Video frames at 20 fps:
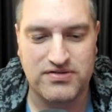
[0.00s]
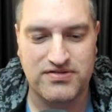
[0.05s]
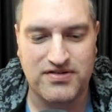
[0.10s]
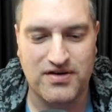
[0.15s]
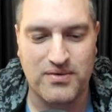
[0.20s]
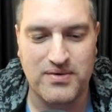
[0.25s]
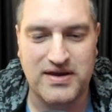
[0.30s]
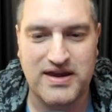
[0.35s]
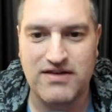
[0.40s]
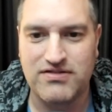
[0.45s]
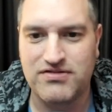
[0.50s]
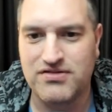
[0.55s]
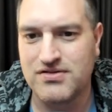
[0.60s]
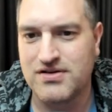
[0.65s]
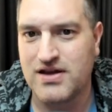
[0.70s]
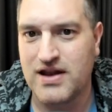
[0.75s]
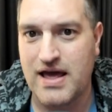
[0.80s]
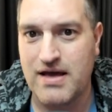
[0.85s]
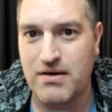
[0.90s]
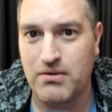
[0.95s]
So in case you're
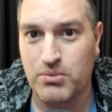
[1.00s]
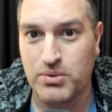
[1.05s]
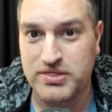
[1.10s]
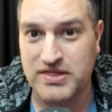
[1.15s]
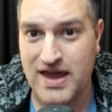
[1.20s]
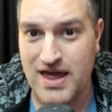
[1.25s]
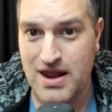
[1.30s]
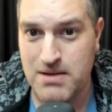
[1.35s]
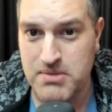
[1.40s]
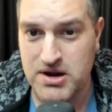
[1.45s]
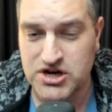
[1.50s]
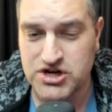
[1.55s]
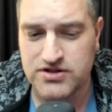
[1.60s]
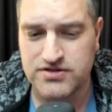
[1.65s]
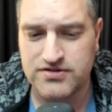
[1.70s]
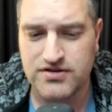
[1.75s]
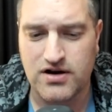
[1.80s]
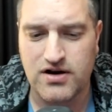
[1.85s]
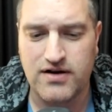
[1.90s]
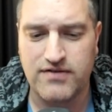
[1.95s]
looking at what the
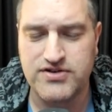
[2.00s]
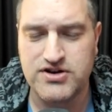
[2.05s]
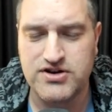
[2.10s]
animations are, if you